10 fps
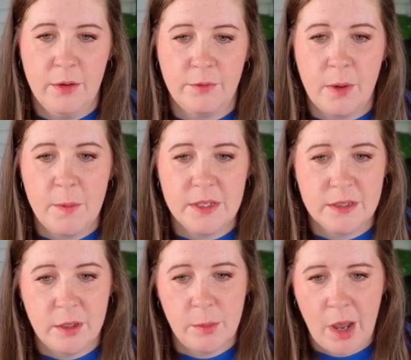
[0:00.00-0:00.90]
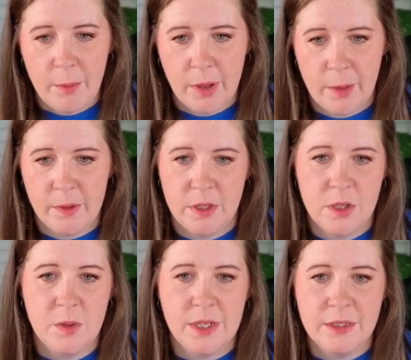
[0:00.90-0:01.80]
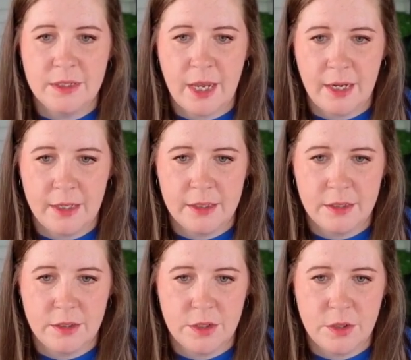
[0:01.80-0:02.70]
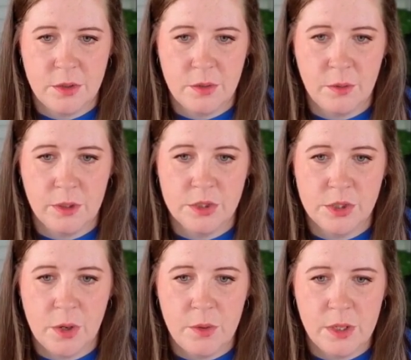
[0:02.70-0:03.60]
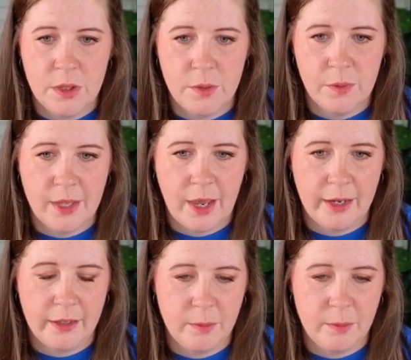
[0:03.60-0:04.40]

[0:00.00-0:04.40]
From this little pop-up, you can set it to show you the item